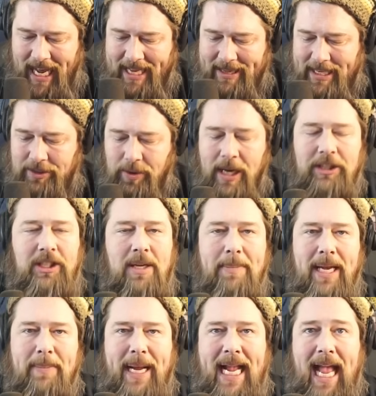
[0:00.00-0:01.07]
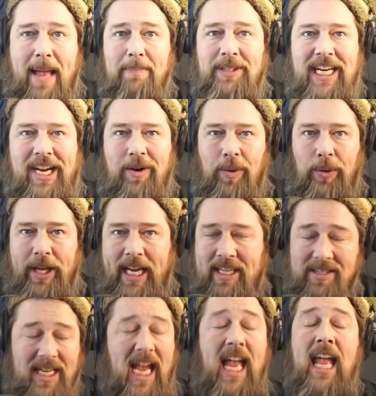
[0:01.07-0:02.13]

these are actually made by MJ Holdings.